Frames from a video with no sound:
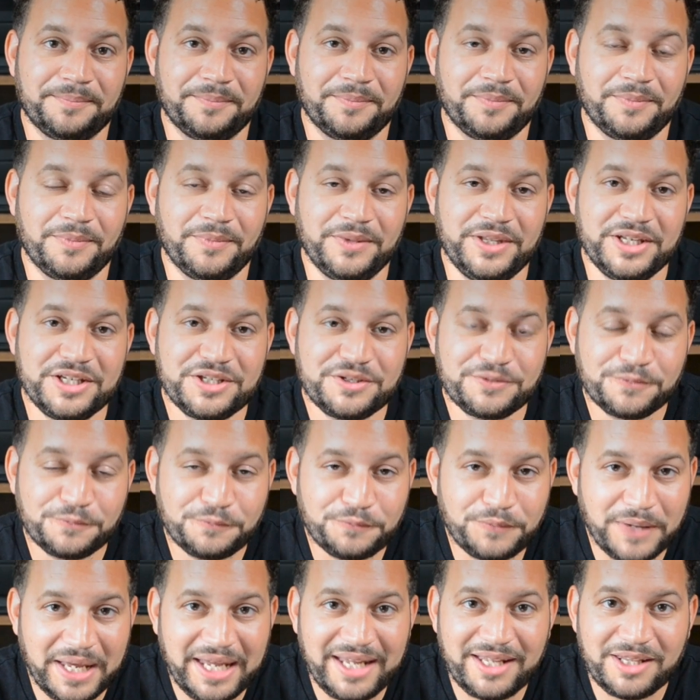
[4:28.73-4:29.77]
this
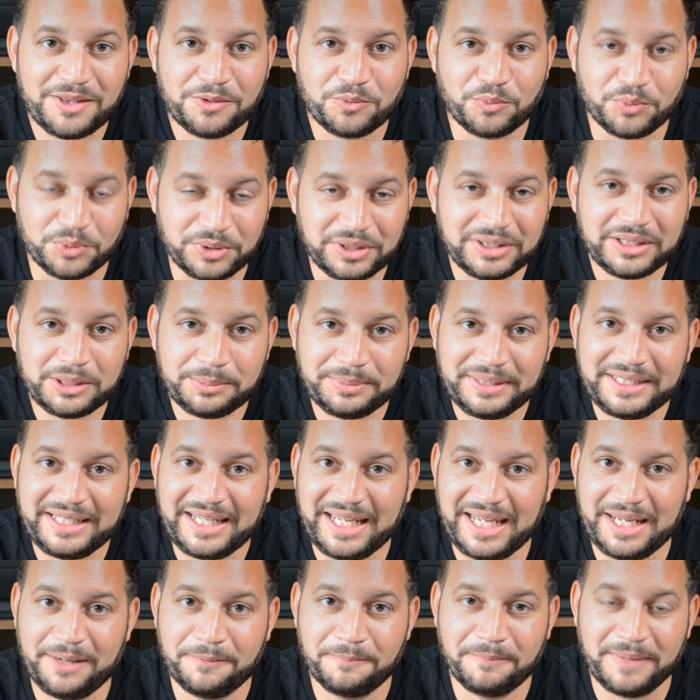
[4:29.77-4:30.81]
faith really
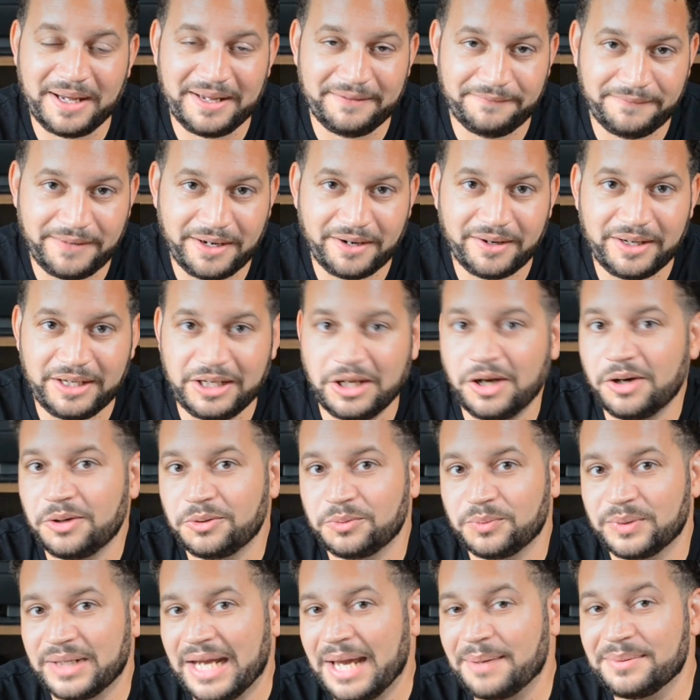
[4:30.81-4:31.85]
became my very
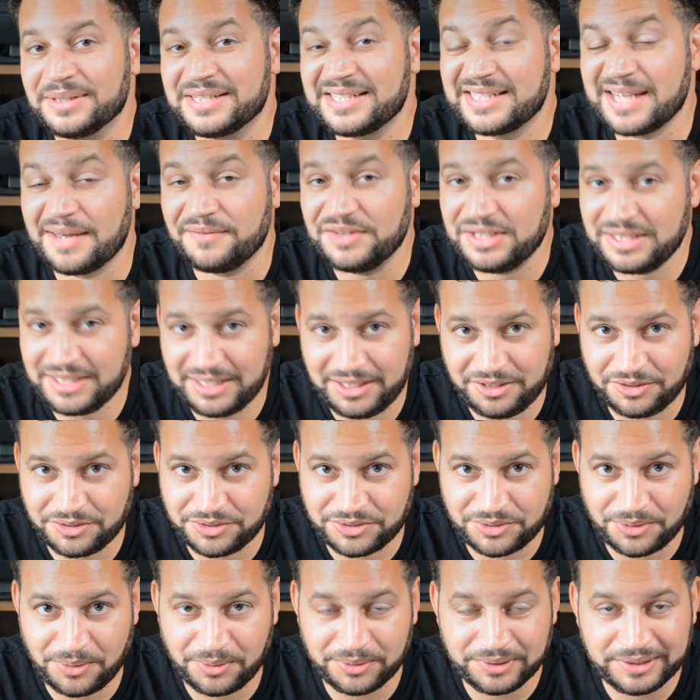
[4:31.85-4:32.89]
own when I was 17
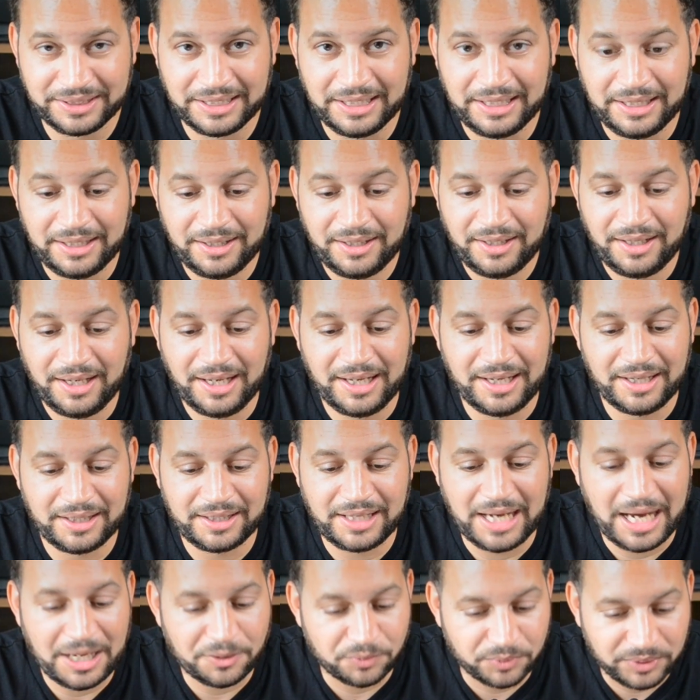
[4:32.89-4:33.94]
years old.
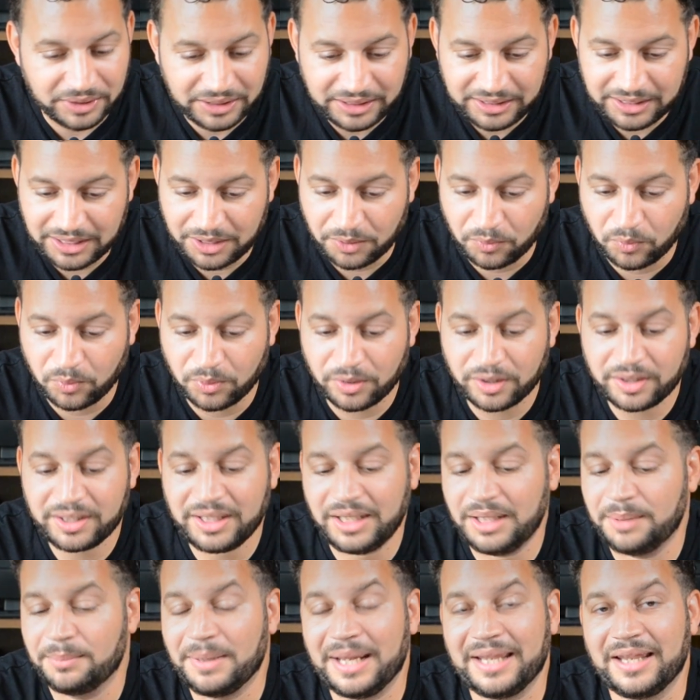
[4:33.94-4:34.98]
God really did a work
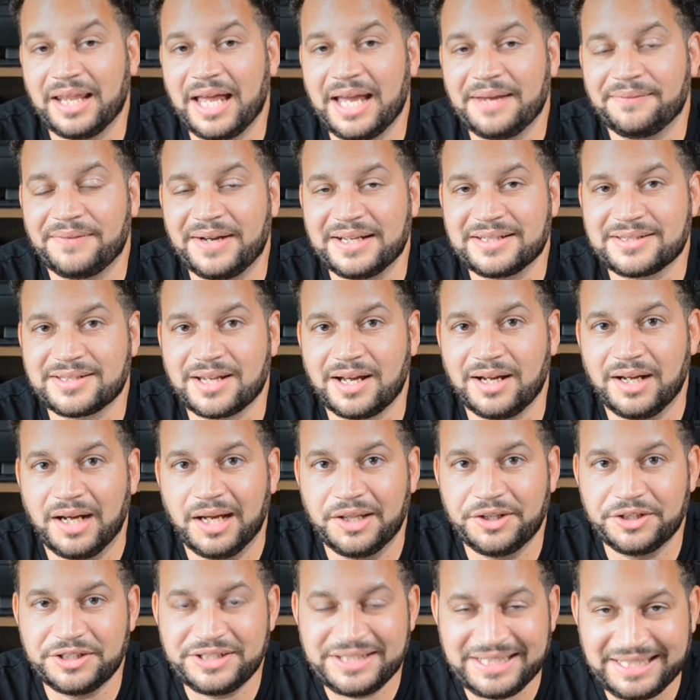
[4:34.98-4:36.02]
in my life. I saw
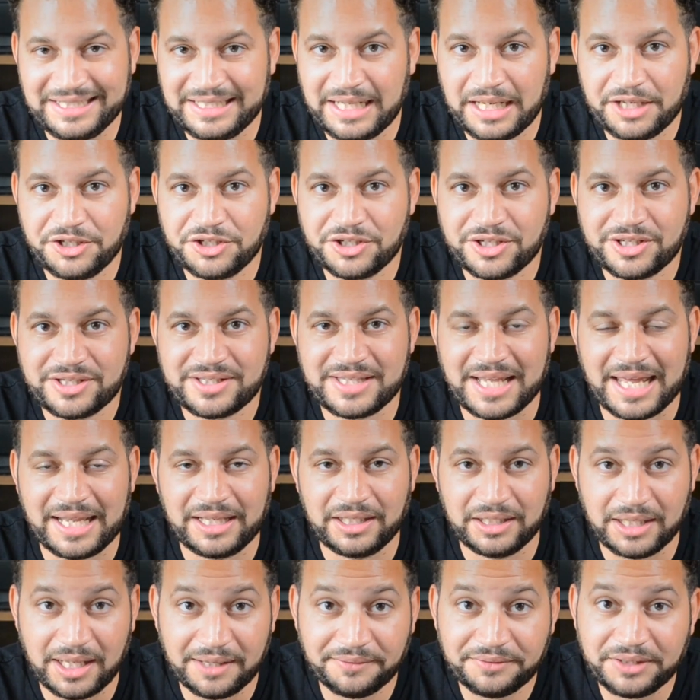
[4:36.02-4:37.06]
other teenagers
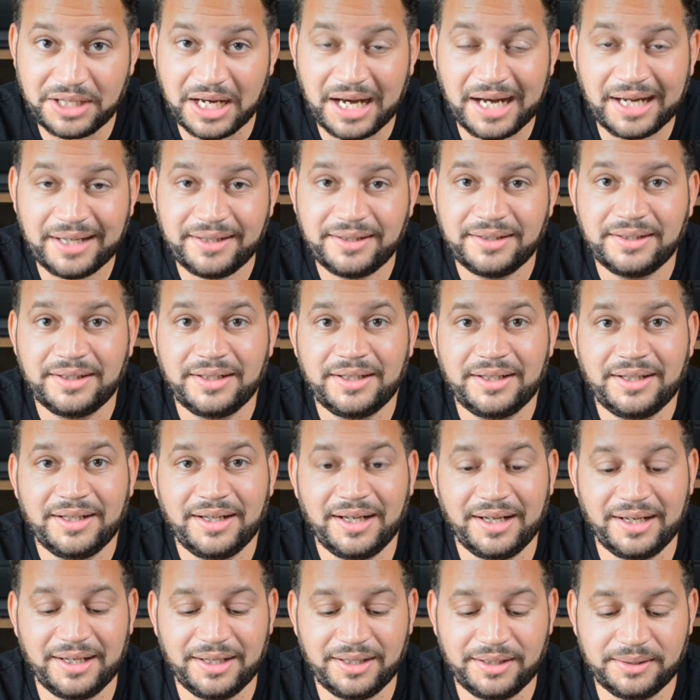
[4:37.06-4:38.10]
that love God,
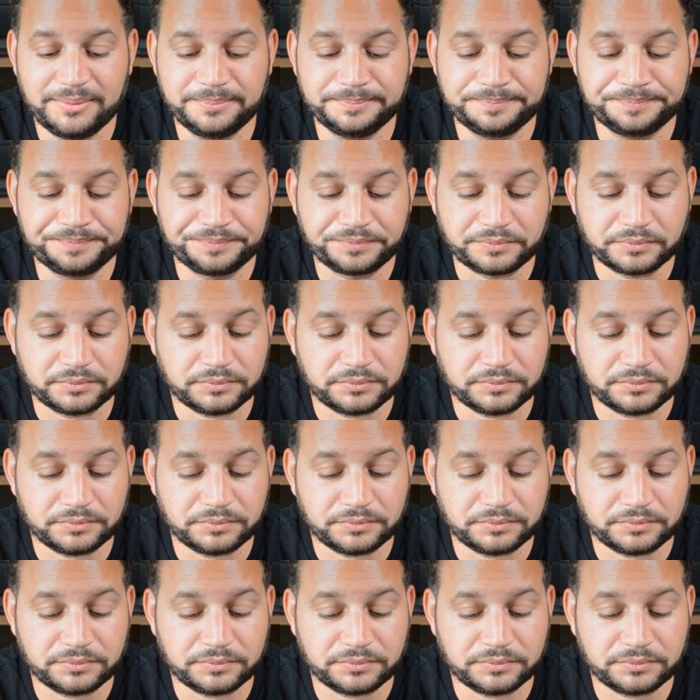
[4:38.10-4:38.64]
and